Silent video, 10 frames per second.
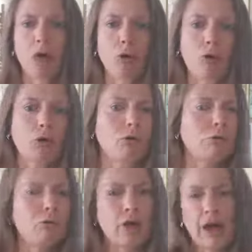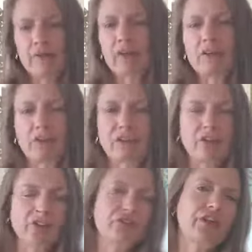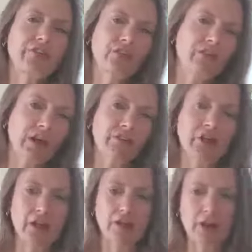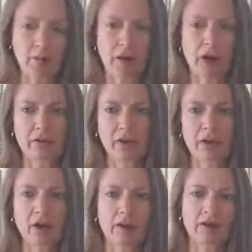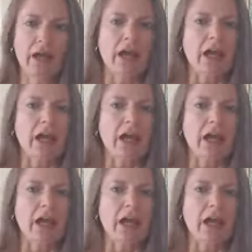or having a sense that they just haven't found their, their path in life.